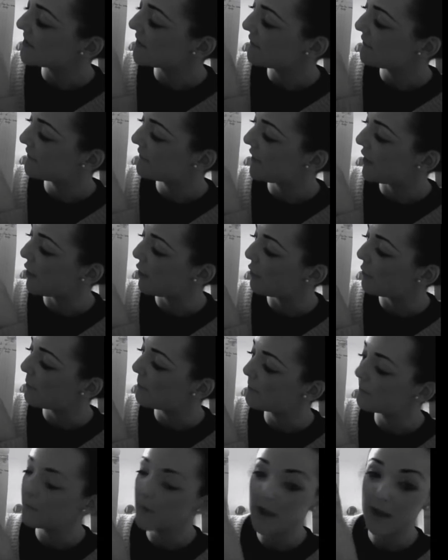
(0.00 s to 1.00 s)
the
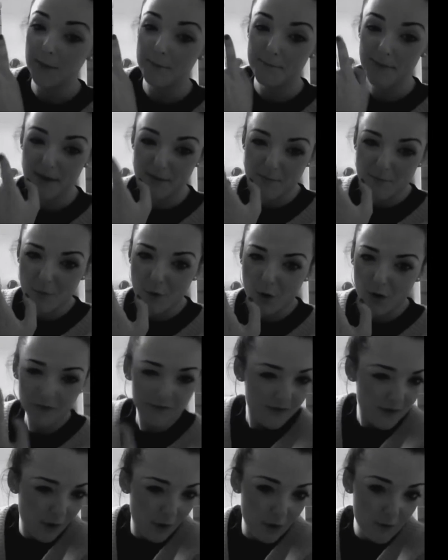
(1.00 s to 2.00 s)
film a bit more of
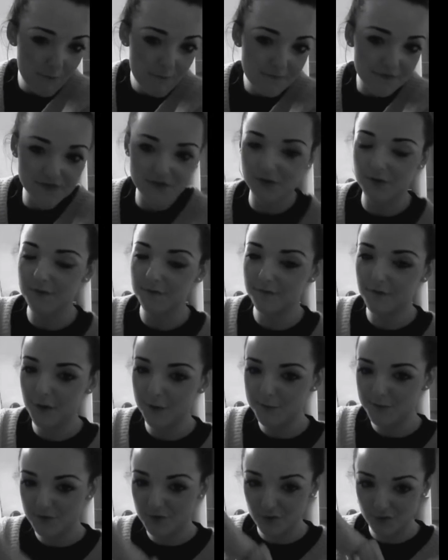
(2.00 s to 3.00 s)
an oomph, so the
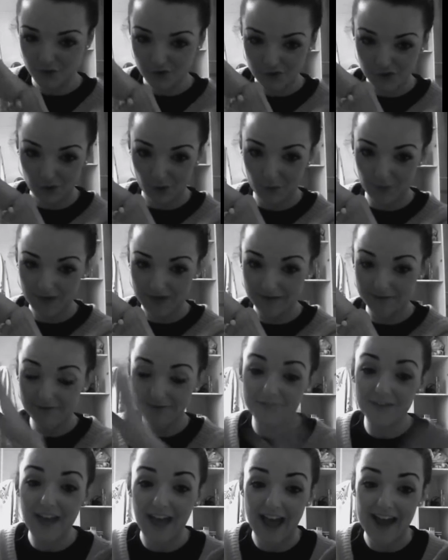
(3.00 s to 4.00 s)
film's not just going
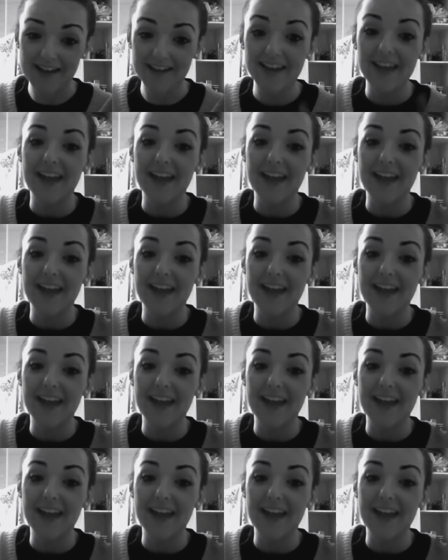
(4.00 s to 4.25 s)
flat.